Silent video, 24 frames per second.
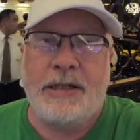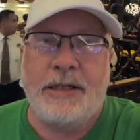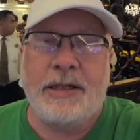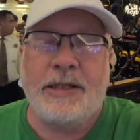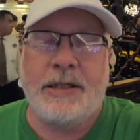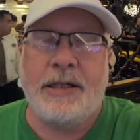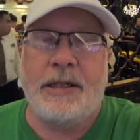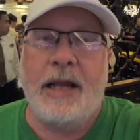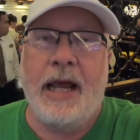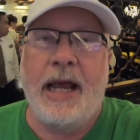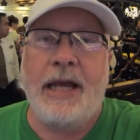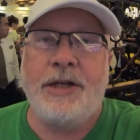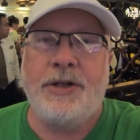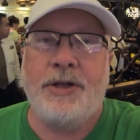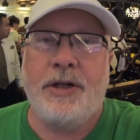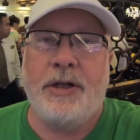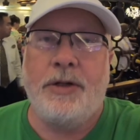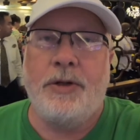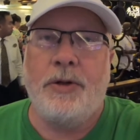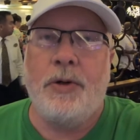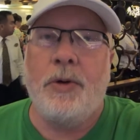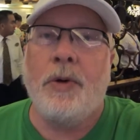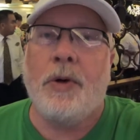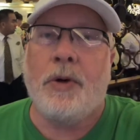It's an
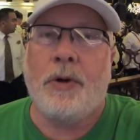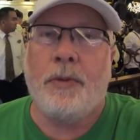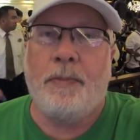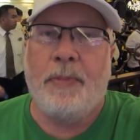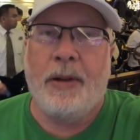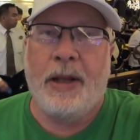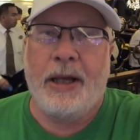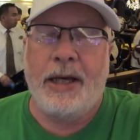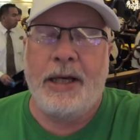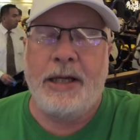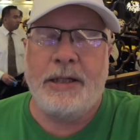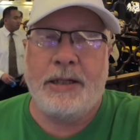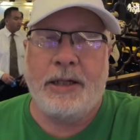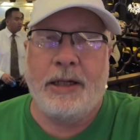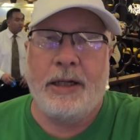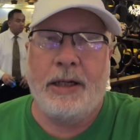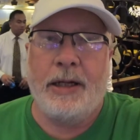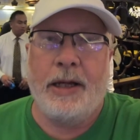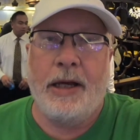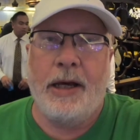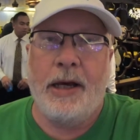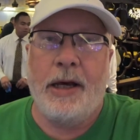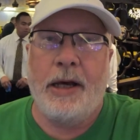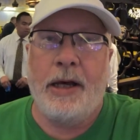Asian noodle place,
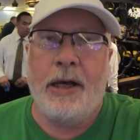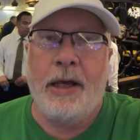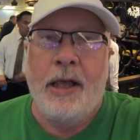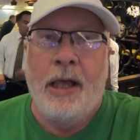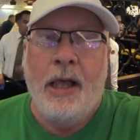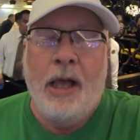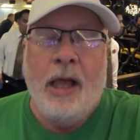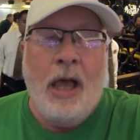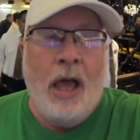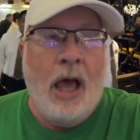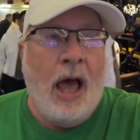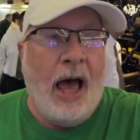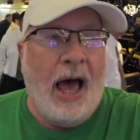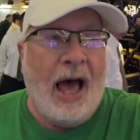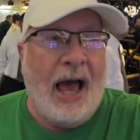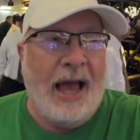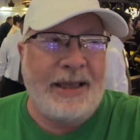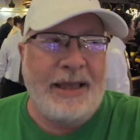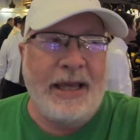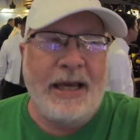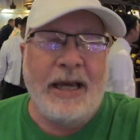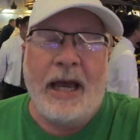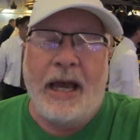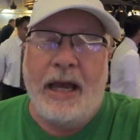and I
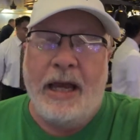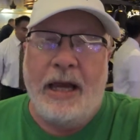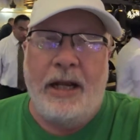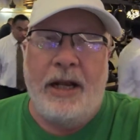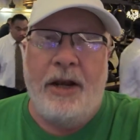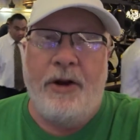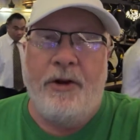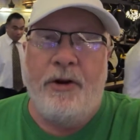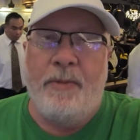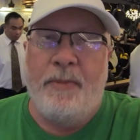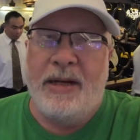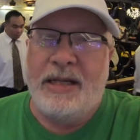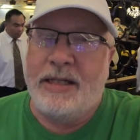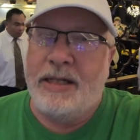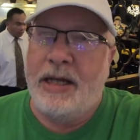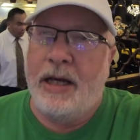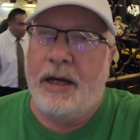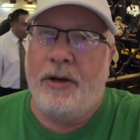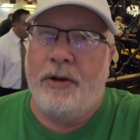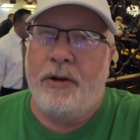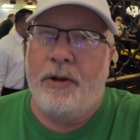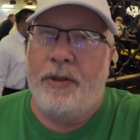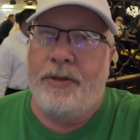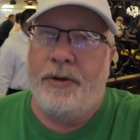think I ate here on my
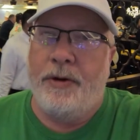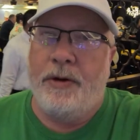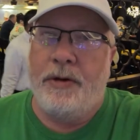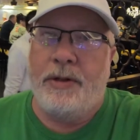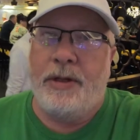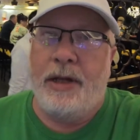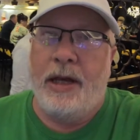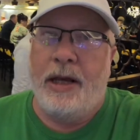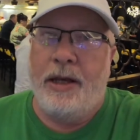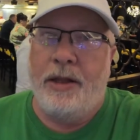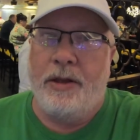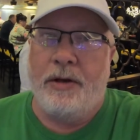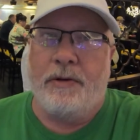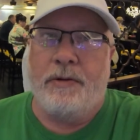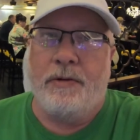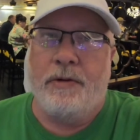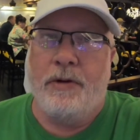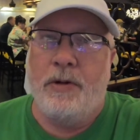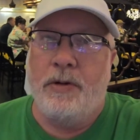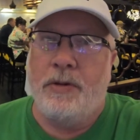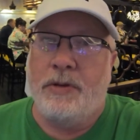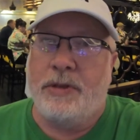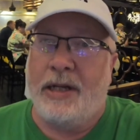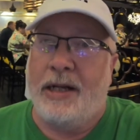second or third day of the
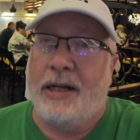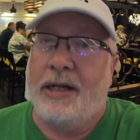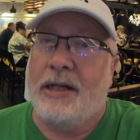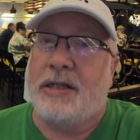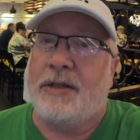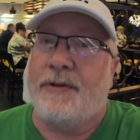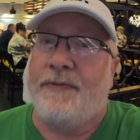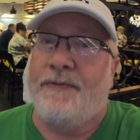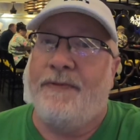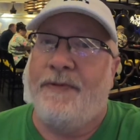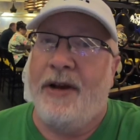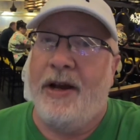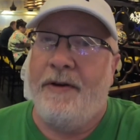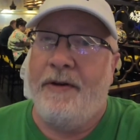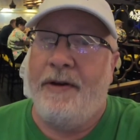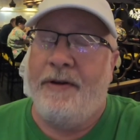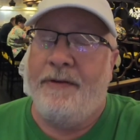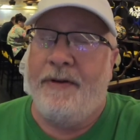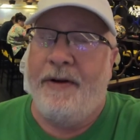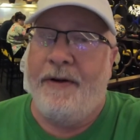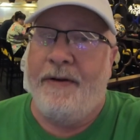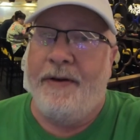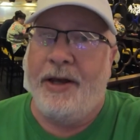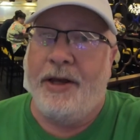cruise, and it's very,
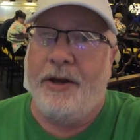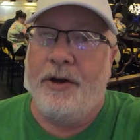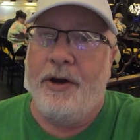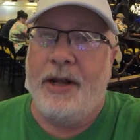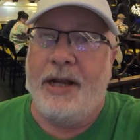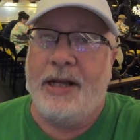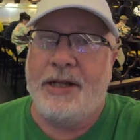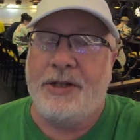very good.